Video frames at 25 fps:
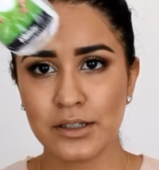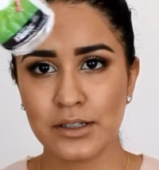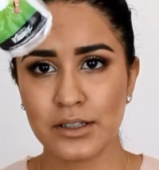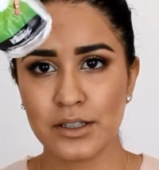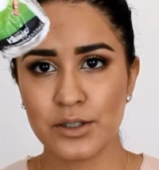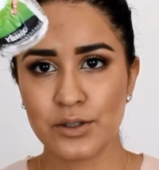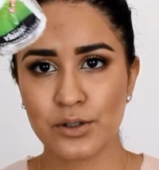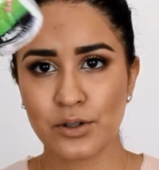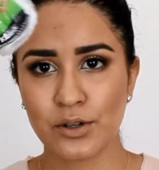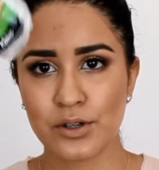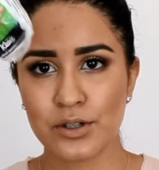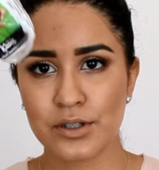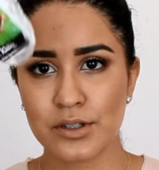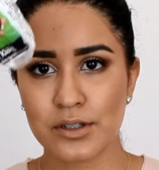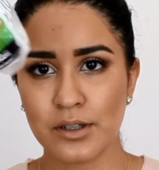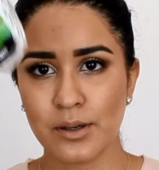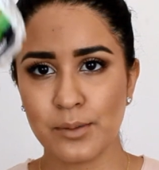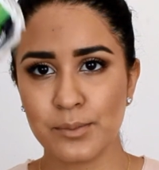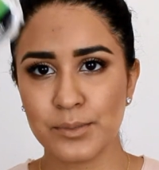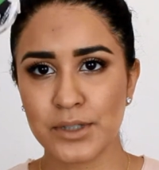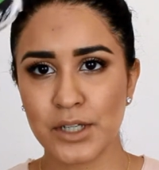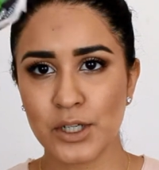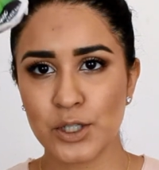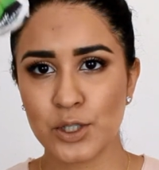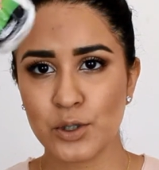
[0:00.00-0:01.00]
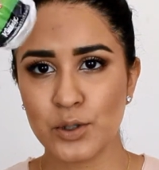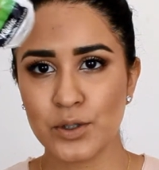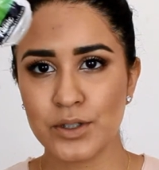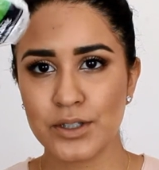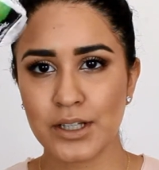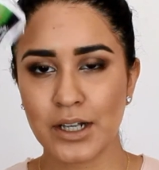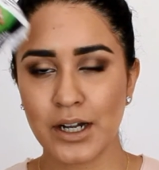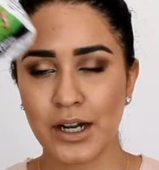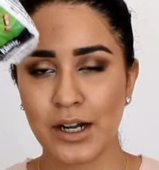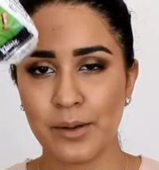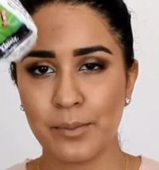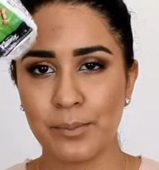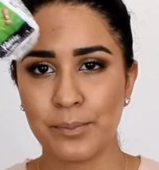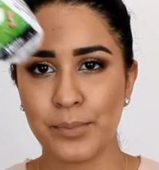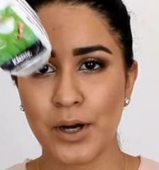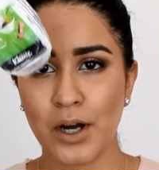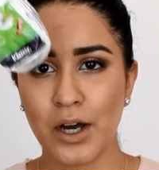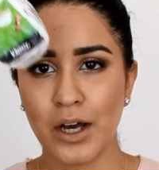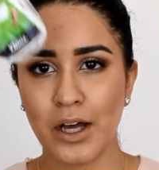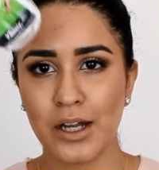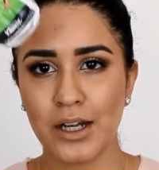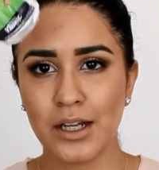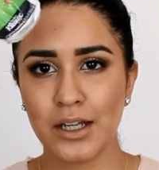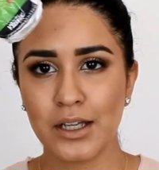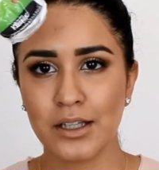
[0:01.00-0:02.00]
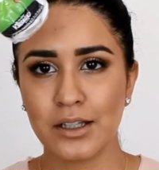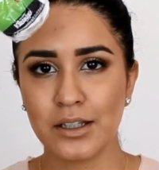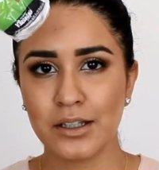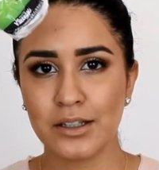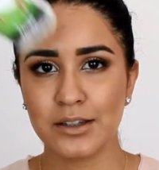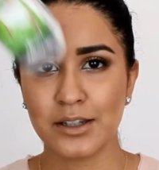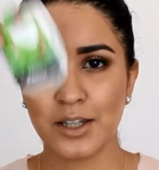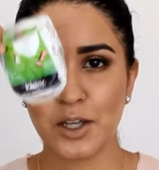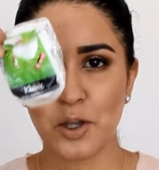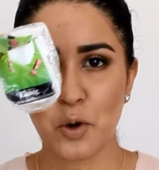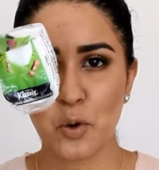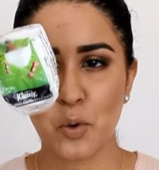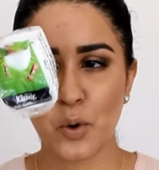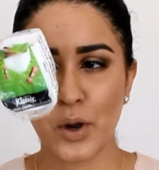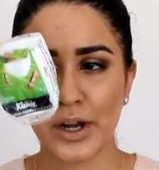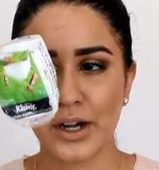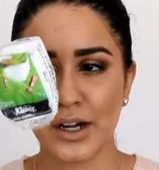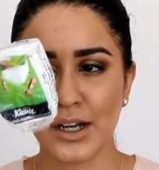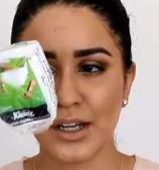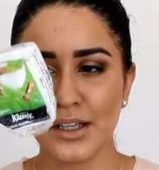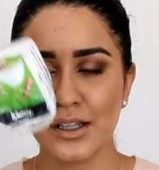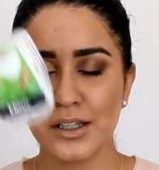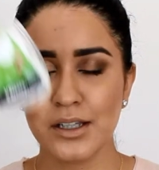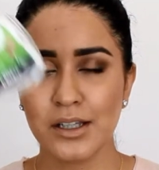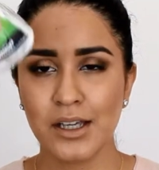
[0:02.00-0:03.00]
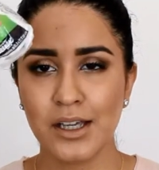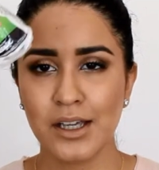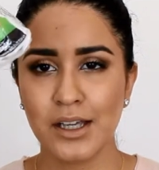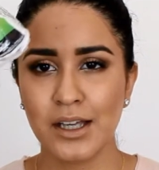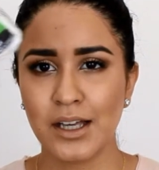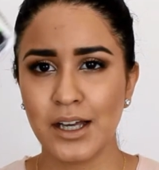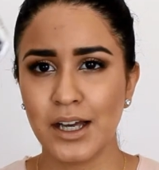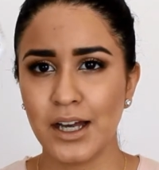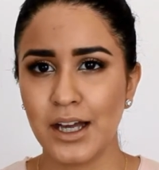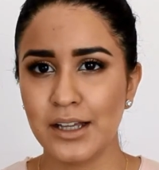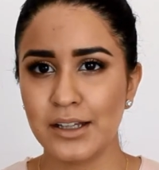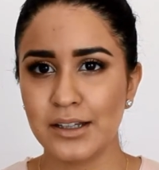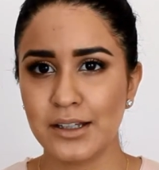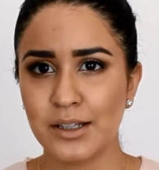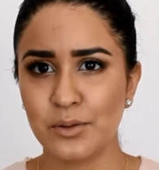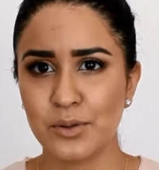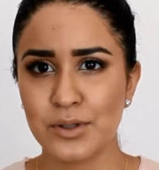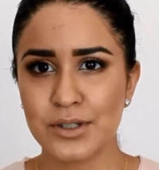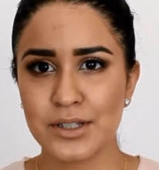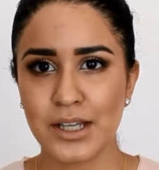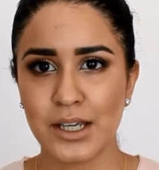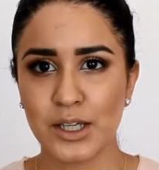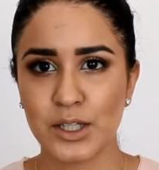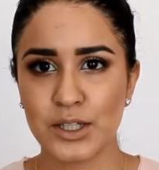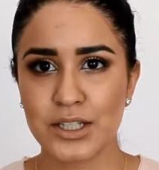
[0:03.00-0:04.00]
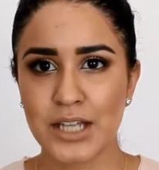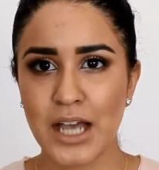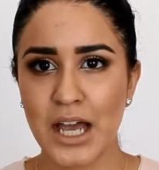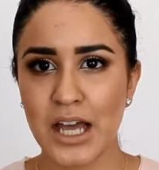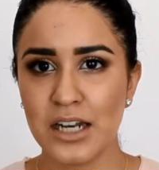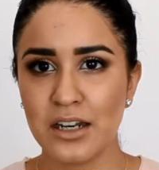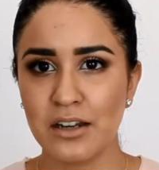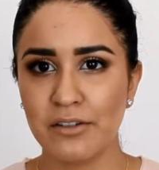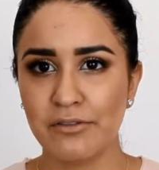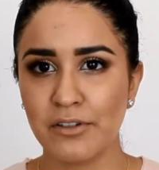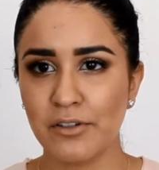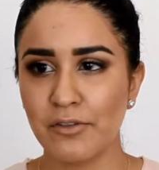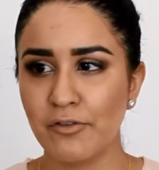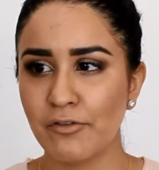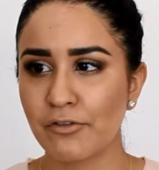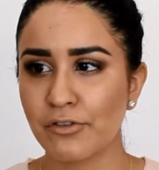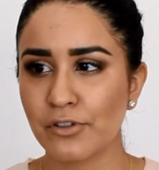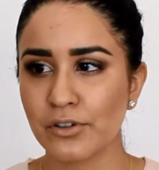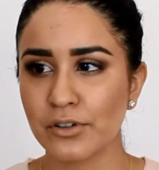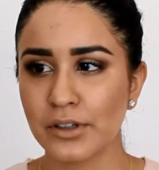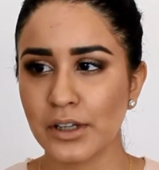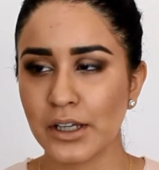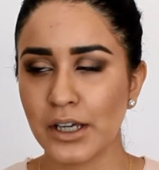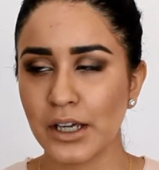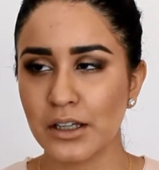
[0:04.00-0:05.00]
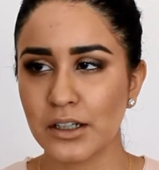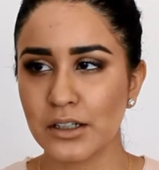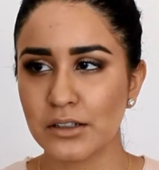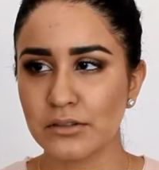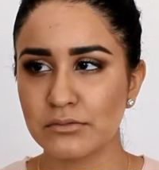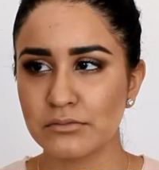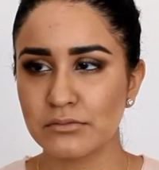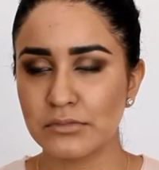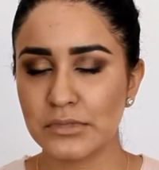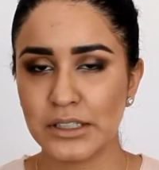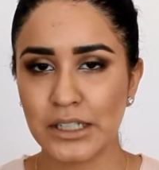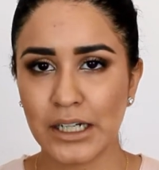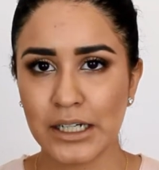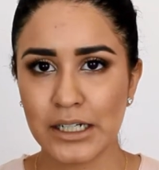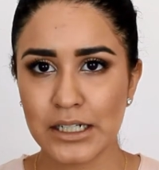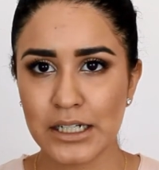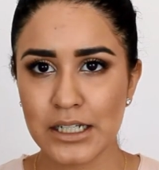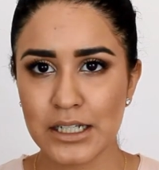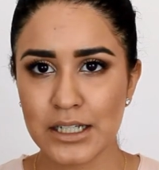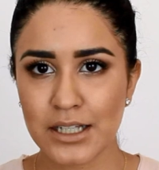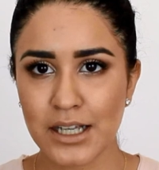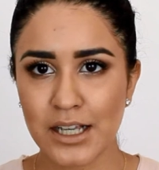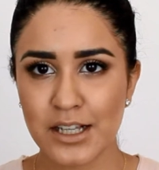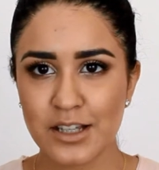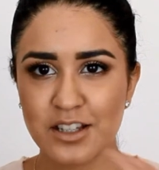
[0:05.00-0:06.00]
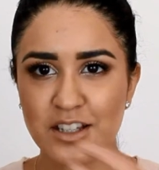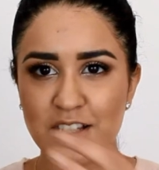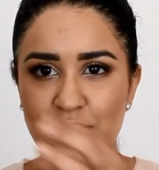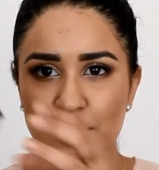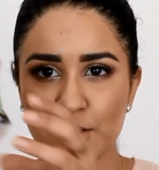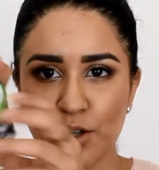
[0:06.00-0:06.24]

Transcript: These are some tissues that I bought in Tijuana, and there was like ten of them for like ninety cents.